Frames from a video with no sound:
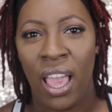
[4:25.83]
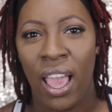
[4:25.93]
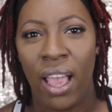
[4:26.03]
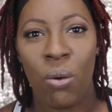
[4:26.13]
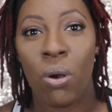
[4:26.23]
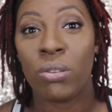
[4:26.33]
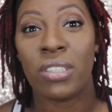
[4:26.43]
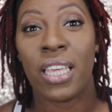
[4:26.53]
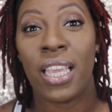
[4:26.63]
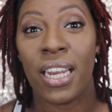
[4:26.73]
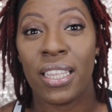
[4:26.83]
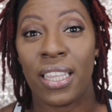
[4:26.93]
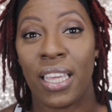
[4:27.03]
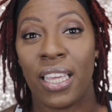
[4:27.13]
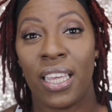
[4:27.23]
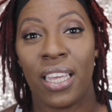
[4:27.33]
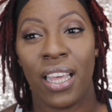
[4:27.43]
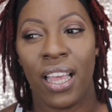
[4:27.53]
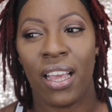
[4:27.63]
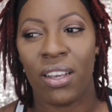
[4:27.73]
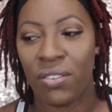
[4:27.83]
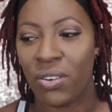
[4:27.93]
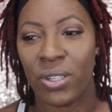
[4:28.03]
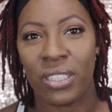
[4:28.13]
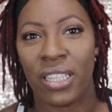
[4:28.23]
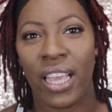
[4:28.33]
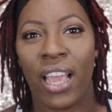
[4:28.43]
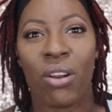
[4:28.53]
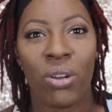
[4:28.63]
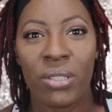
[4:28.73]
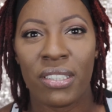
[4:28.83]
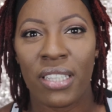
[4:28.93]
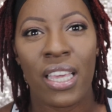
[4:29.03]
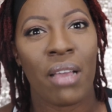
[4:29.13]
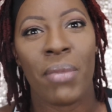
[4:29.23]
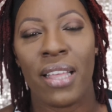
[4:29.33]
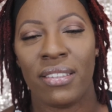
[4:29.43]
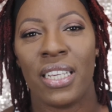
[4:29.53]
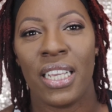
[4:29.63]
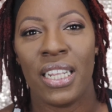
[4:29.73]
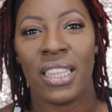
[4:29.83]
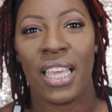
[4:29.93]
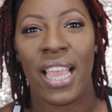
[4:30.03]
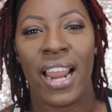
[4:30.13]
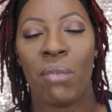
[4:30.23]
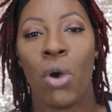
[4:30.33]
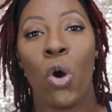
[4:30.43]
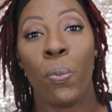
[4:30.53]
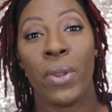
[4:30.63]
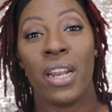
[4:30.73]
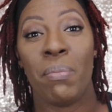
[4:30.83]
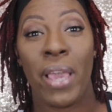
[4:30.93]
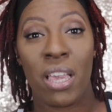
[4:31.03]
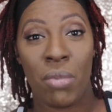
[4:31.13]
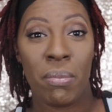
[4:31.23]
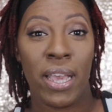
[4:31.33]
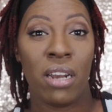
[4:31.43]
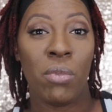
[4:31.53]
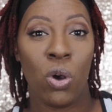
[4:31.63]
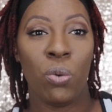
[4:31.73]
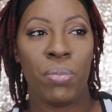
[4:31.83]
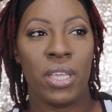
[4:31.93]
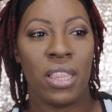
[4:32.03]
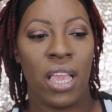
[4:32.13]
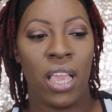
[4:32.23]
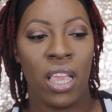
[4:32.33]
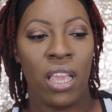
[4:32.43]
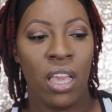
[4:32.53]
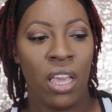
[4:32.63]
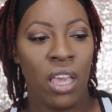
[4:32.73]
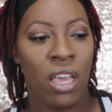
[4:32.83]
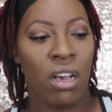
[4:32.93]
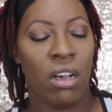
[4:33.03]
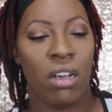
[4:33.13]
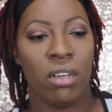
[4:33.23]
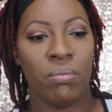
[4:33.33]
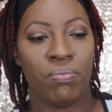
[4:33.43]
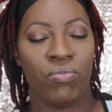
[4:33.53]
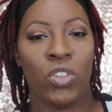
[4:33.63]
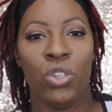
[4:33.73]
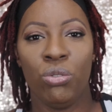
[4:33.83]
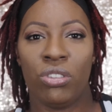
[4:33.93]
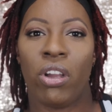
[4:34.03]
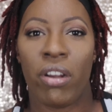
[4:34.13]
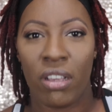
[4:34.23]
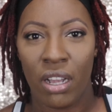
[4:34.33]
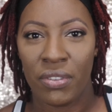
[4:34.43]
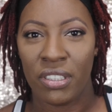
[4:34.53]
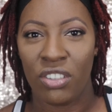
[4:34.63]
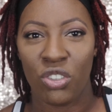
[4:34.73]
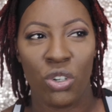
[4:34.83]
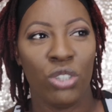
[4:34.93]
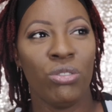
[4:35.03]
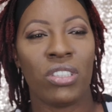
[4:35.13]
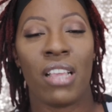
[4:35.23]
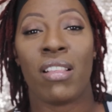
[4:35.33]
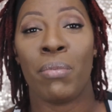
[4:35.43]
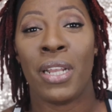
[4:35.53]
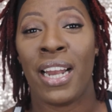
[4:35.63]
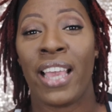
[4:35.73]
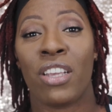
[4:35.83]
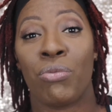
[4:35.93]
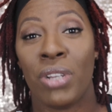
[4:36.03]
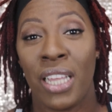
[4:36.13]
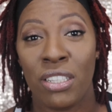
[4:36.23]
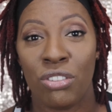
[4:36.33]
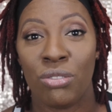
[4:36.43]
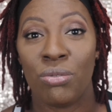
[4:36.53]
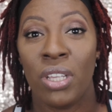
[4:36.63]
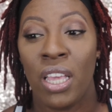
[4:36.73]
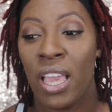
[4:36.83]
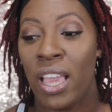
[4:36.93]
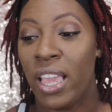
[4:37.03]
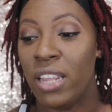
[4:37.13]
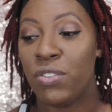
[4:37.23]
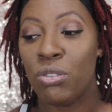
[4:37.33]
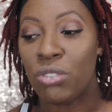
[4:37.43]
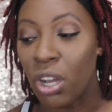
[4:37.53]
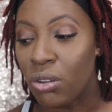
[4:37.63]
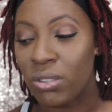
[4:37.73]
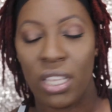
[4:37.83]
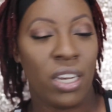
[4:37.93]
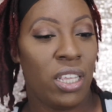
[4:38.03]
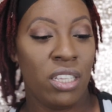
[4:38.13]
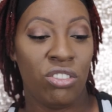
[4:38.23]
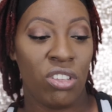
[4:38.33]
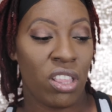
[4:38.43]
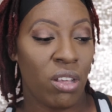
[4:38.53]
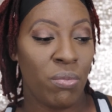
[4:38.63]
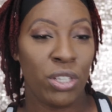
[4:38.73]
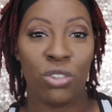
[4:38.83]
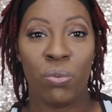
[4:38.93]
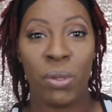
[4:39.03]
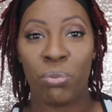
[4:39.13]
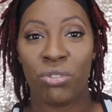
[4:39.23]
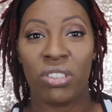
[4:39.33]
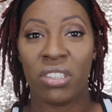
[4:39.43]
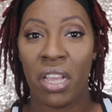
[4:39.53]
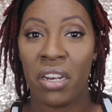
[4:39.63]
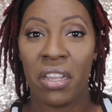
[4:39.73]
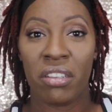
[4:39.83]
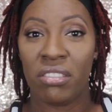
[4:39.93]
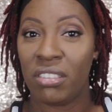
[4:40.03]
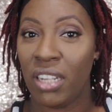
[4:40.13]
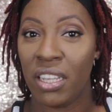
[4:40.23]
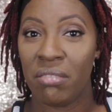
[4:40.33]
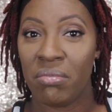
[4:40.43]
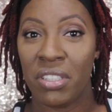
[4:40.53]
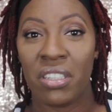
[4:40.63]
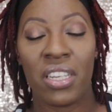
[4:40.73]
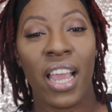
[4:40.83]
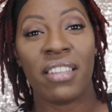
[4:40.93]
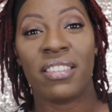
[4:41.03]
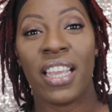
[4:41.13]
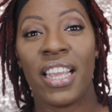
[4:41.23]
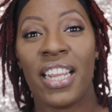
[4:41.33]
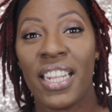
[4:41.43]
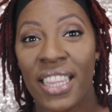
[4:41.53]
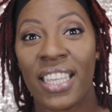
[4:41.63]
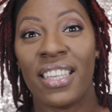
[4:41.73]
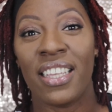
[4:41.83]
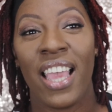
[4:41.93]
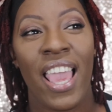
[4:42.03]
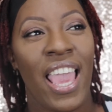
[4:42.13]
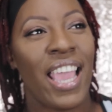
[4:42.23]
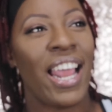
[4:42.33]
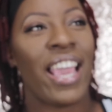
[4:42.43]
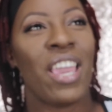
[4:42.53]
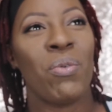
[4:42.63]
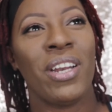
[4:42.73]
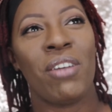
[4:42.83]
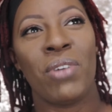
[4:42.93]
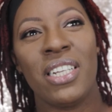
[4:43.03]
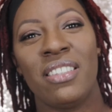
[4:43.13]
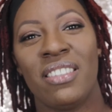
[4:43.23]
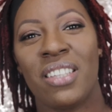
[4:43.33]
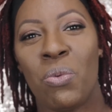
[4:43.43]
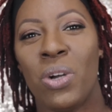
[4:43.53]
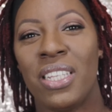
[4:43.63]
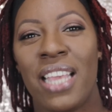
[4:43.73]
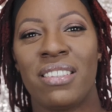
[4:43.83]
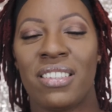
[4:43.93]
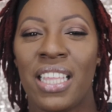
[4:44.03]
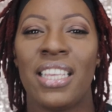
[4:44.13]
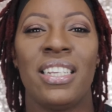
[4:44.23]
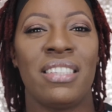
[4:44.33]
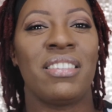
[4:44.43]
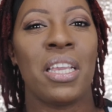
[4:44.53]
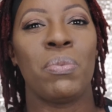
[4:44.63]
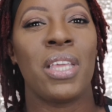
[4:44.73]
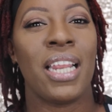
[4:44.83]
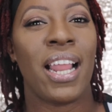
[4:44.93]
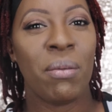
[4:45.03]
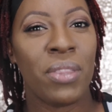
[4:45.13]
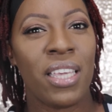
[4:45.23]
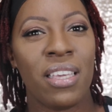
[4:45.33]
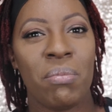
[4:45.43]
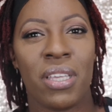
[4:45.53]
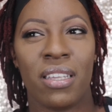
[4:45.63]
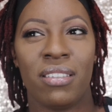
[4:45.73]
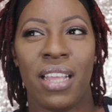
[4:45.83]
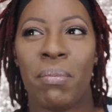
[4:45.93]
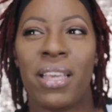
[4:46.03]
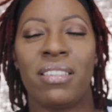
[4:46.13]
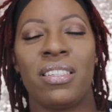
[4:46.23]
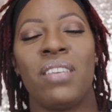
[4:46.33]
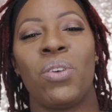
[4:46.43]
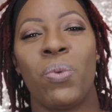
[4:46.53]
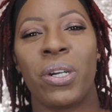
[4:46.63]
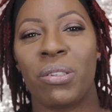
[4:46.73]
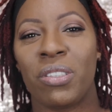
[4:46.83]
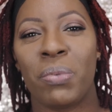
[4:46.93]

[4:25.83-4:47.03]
I won't say anything. Of course, like, I don't know what to say, I'm not saying anything. And I'm hoping, in the back of my mind, I'm hoping that you start a conversation or you say something that I can relate to. And if you don't, then it's just gonna be two people just standing there, just, like, literally not saying anything. And I hate when I run into someone that's thinking the same thing that I'm thinking, because that makes it even worse.